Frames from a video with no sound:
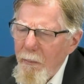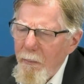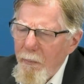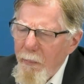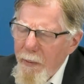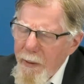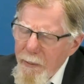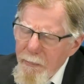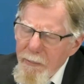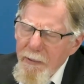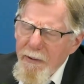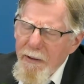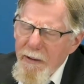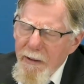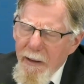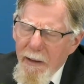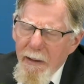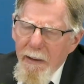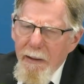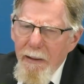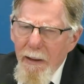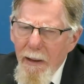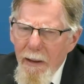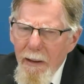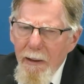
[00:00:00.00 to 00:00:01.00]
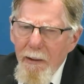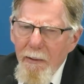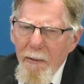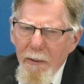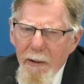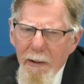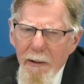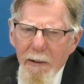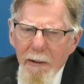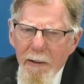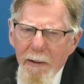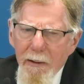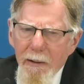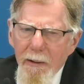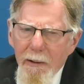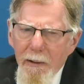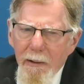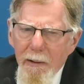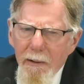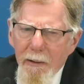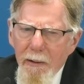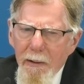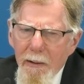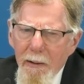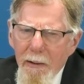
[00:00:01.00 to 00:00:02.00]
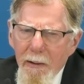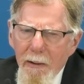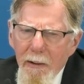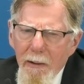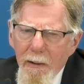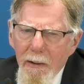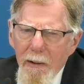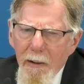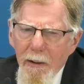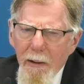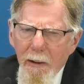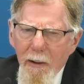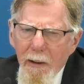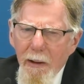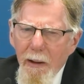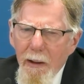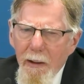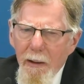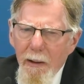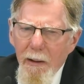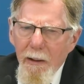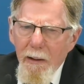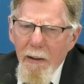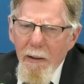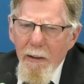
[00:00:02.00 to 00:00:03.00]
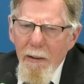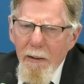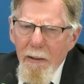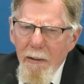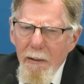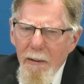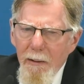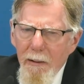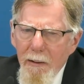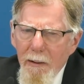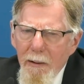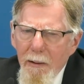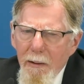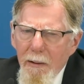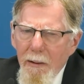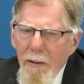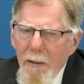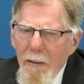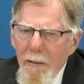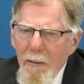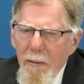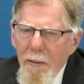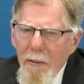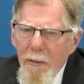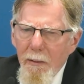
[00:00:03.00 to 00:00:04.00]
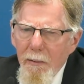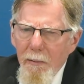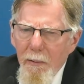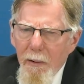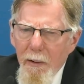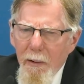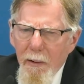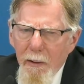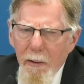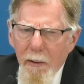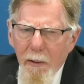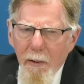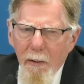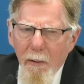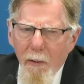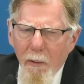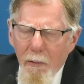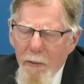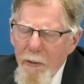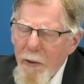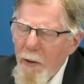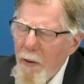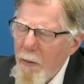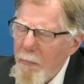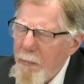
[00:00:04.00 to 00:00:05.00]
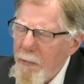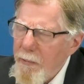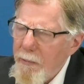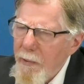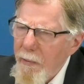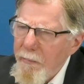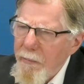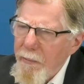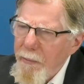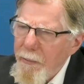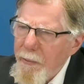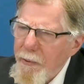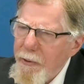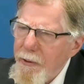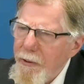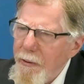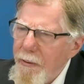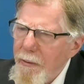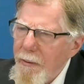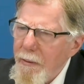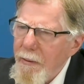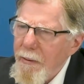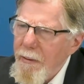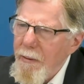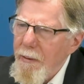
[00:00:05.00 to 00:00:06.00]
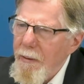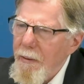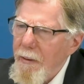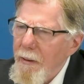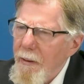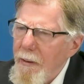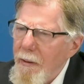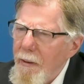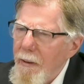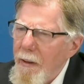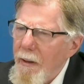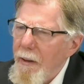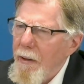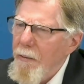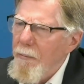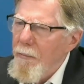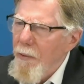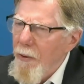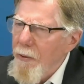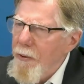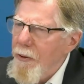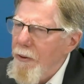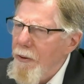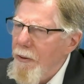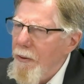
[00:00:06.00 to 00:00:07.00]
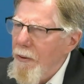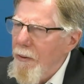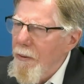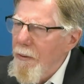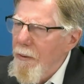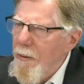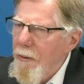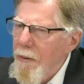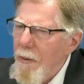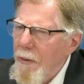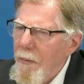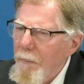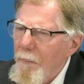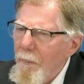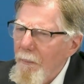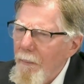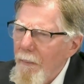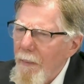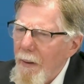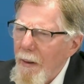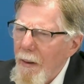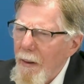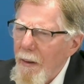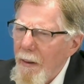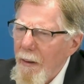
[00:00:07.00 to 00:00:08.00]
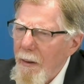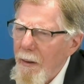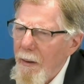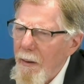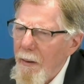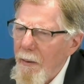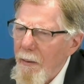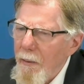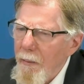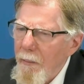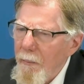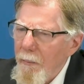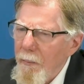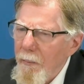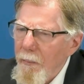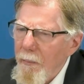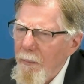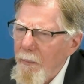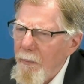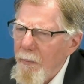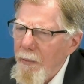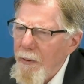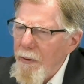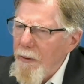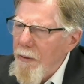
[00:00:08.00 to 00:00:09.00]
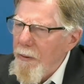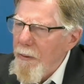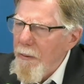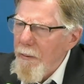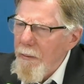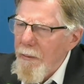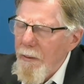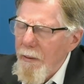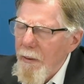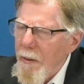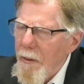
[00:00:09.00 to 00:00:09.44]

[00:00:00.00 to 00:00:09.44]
We would say now that the October Revolution in Russia was a